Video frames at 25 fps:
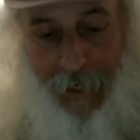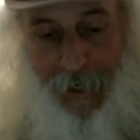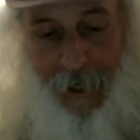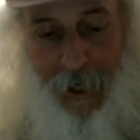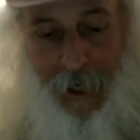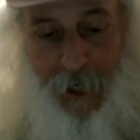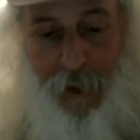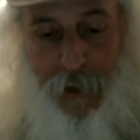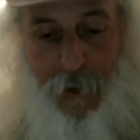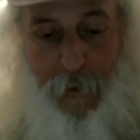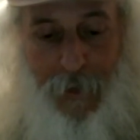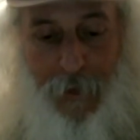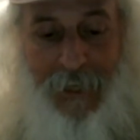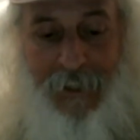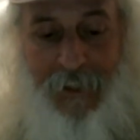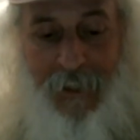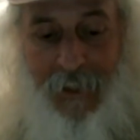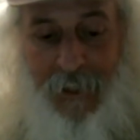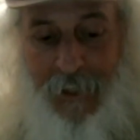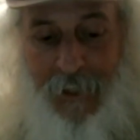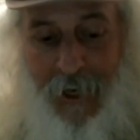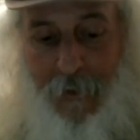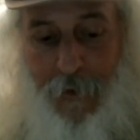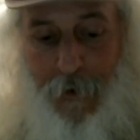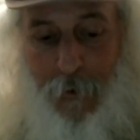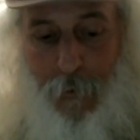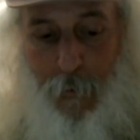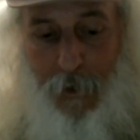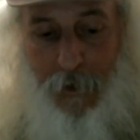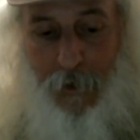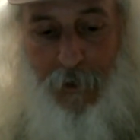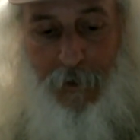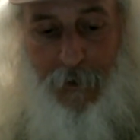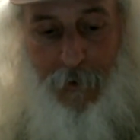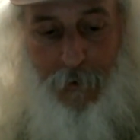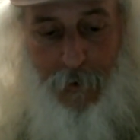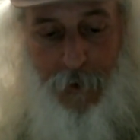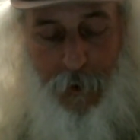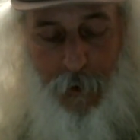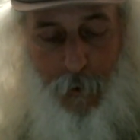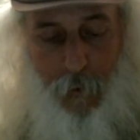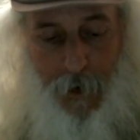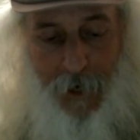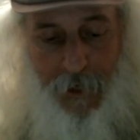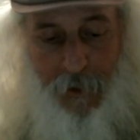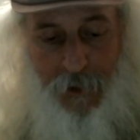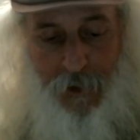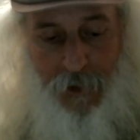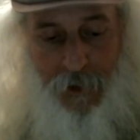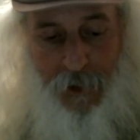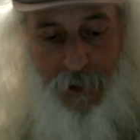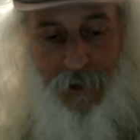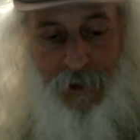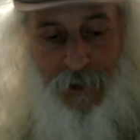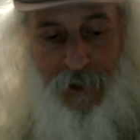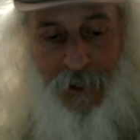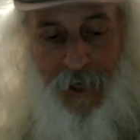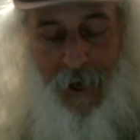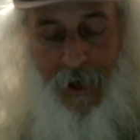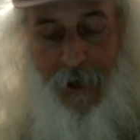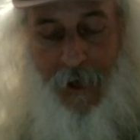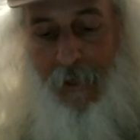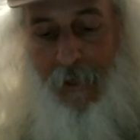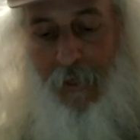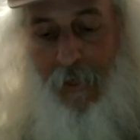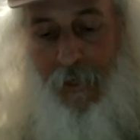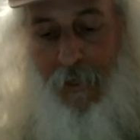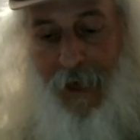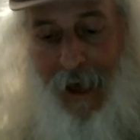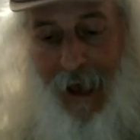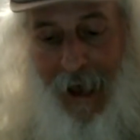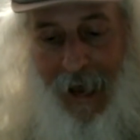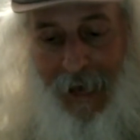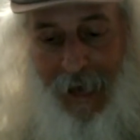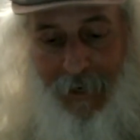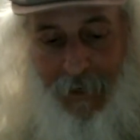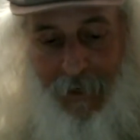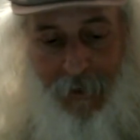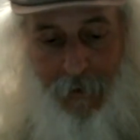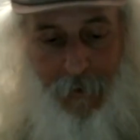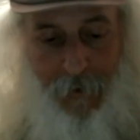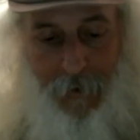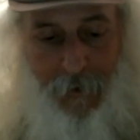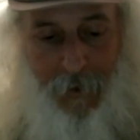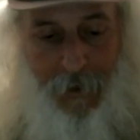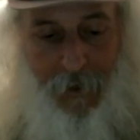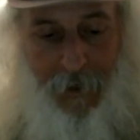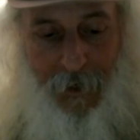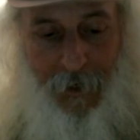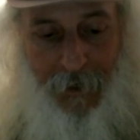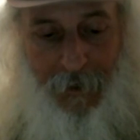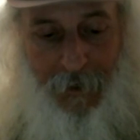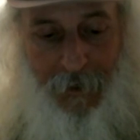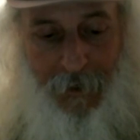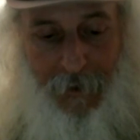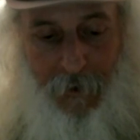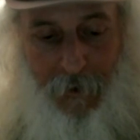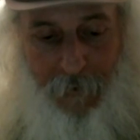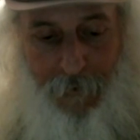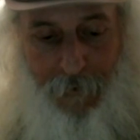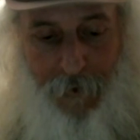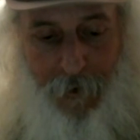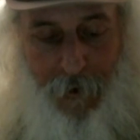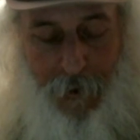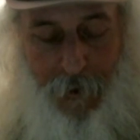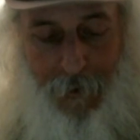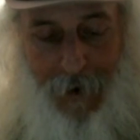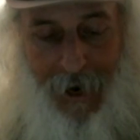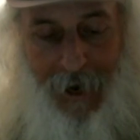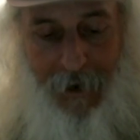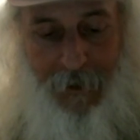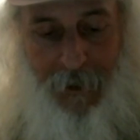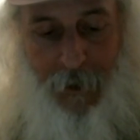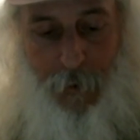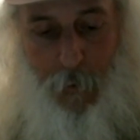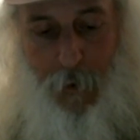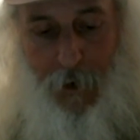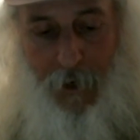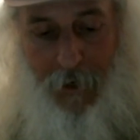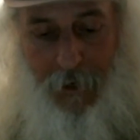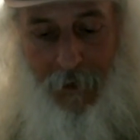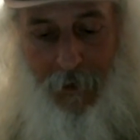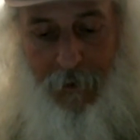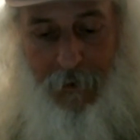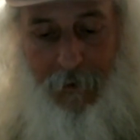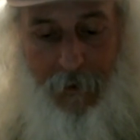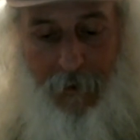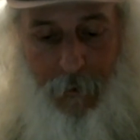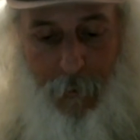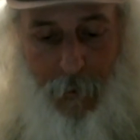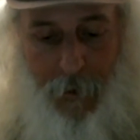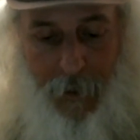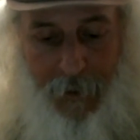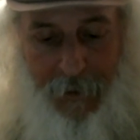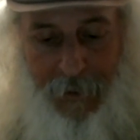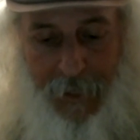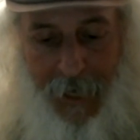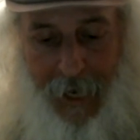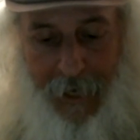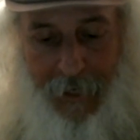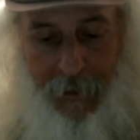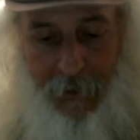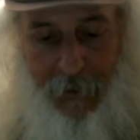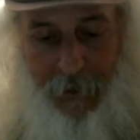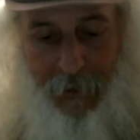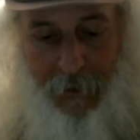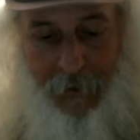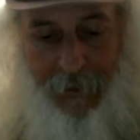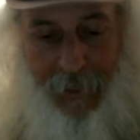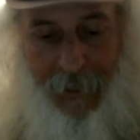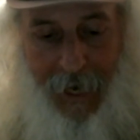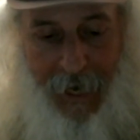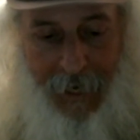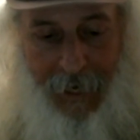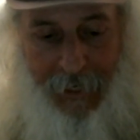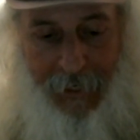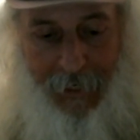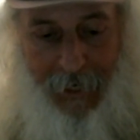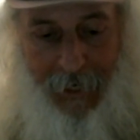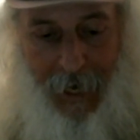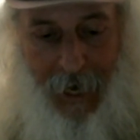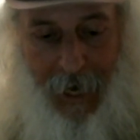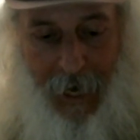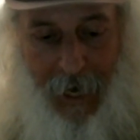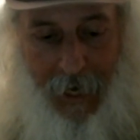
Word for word: So that's another one of those questions that uh, the further out you want to you want to take a look at it,